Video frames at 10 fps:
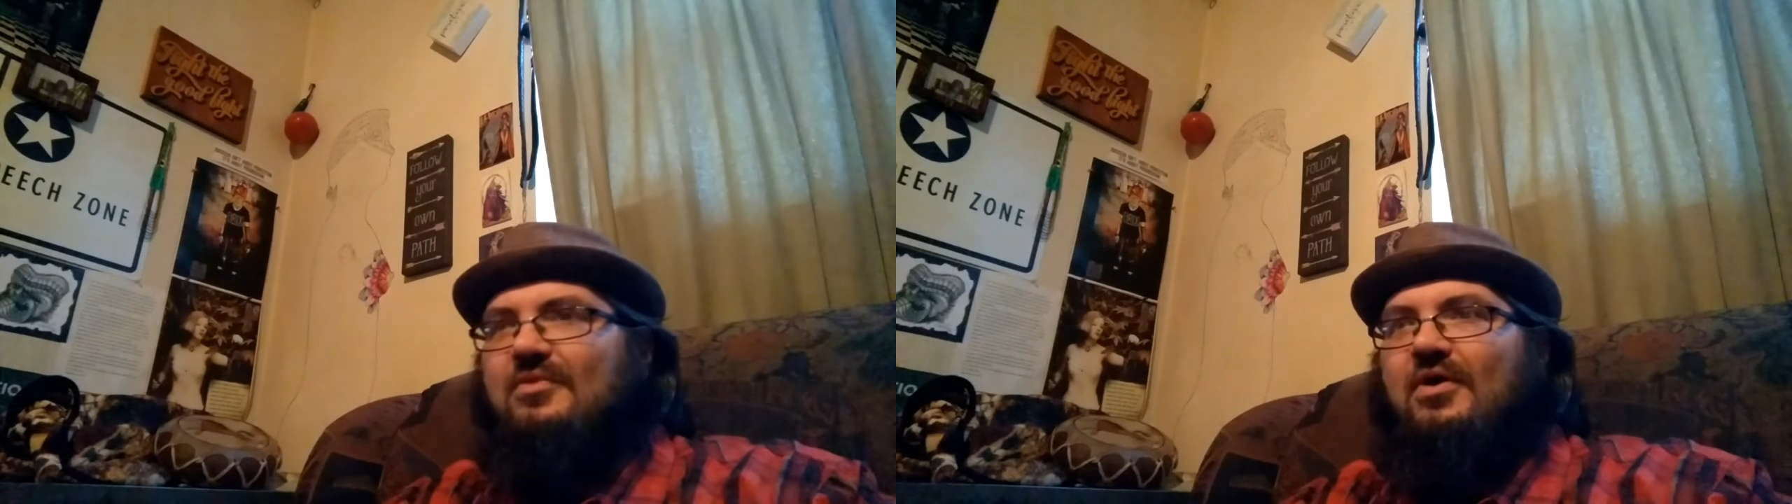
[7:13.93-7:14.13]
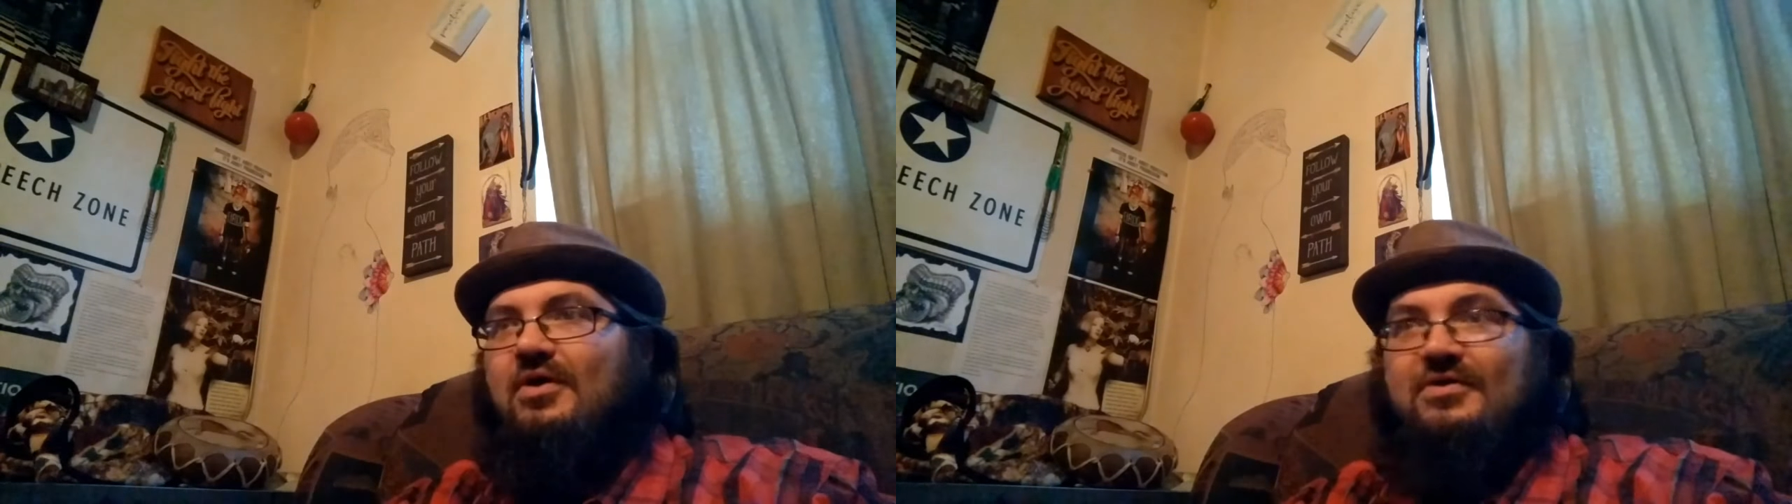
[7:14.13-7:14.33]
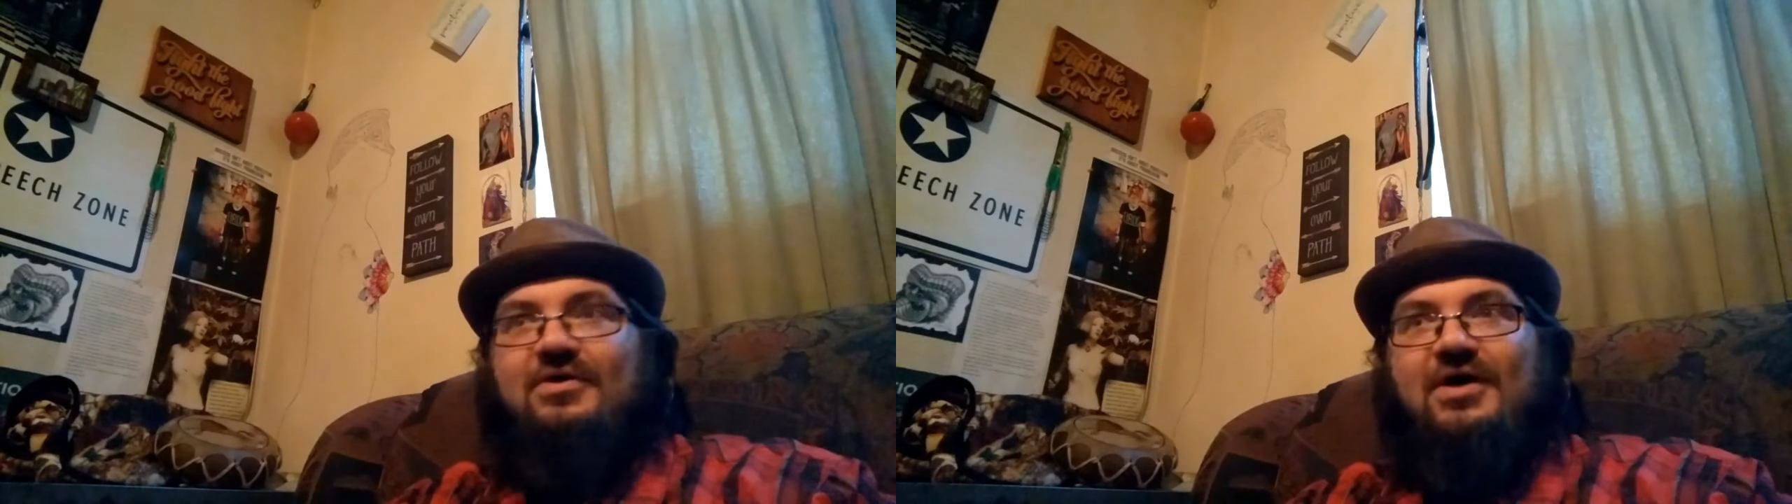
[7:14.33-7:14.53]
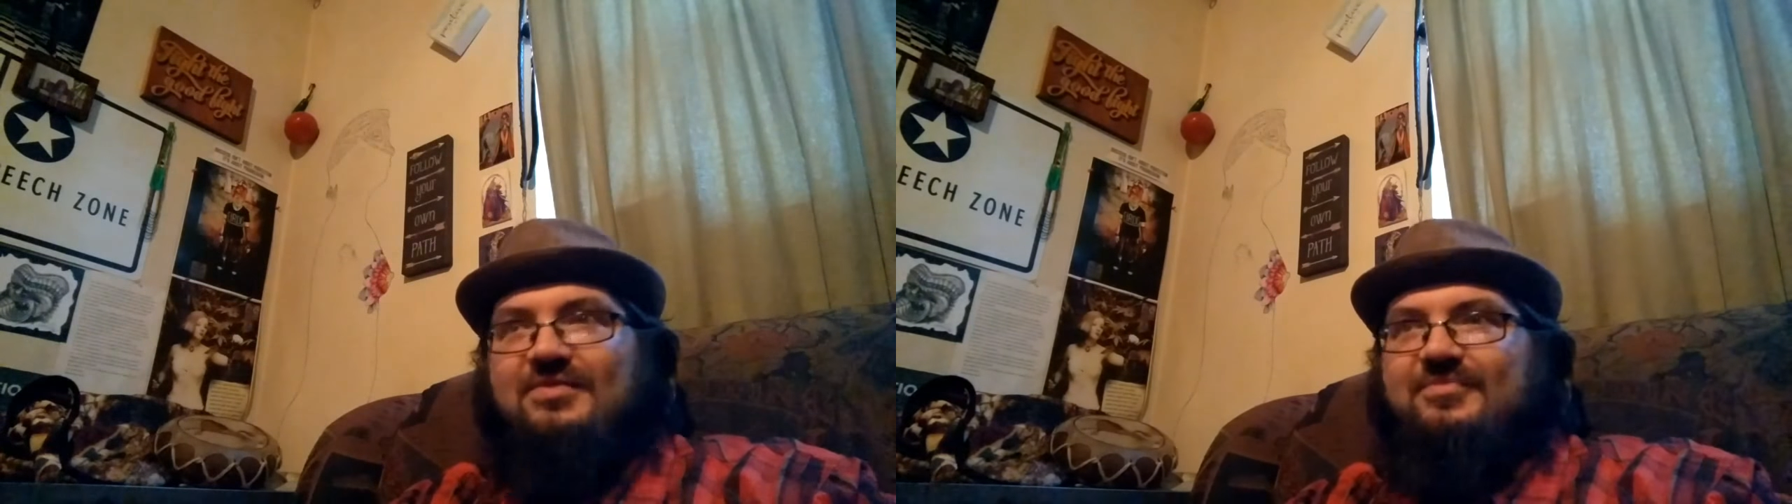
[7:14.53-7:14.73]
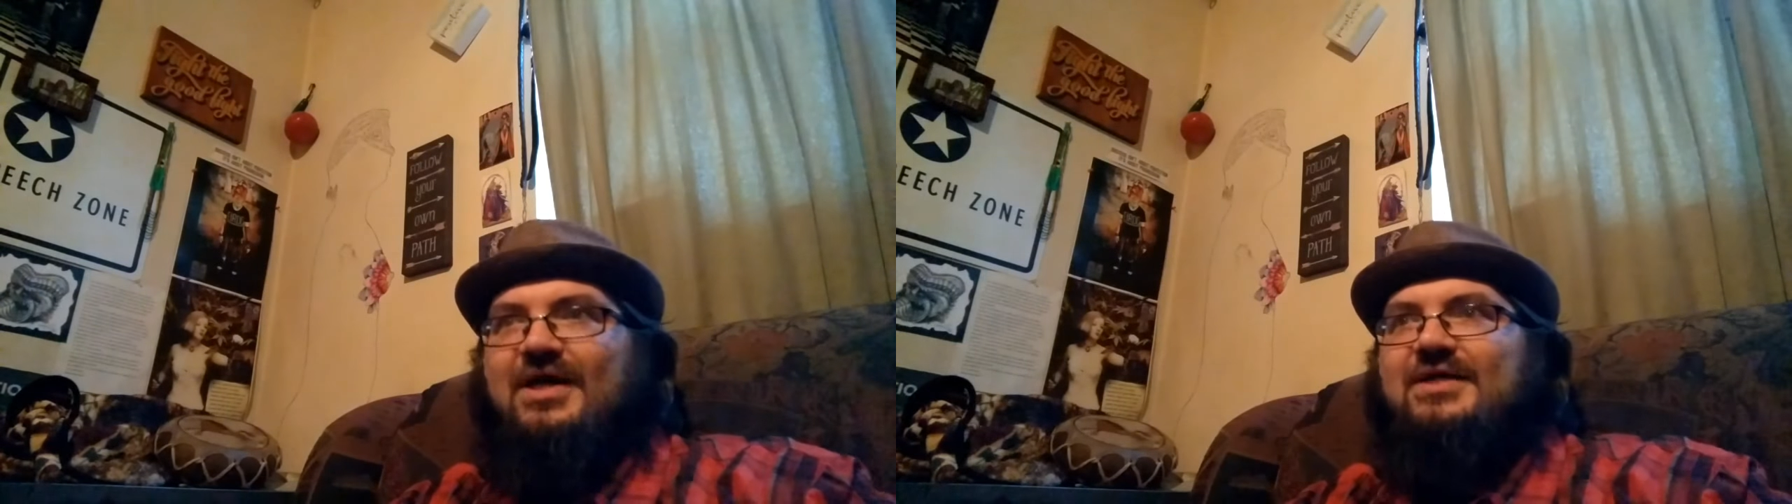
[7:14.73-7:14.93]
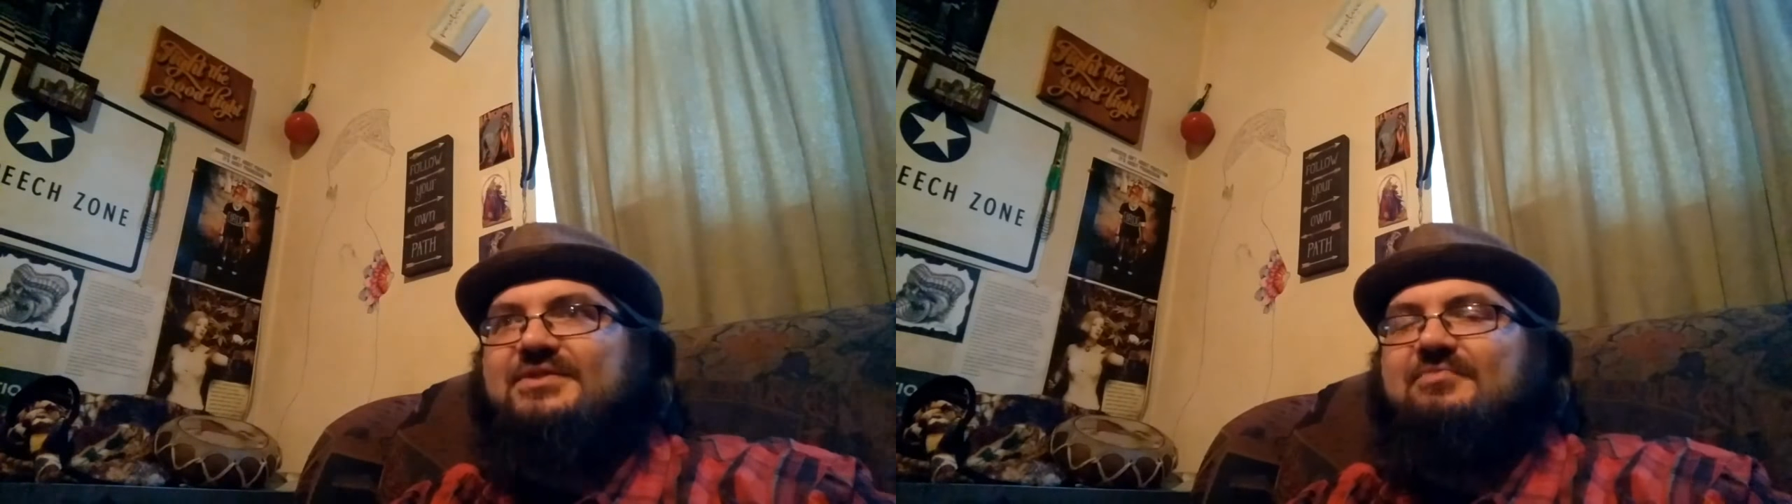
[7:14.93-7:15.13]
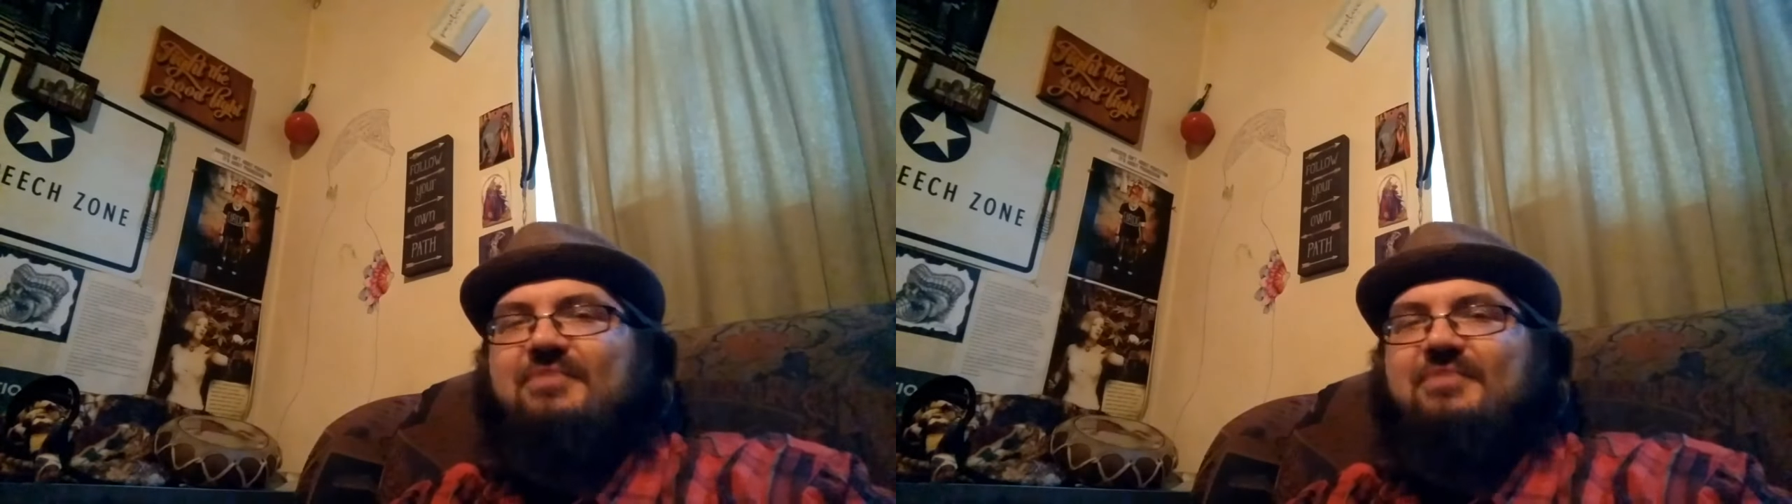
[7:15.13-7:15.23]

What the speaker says: on a lot of acid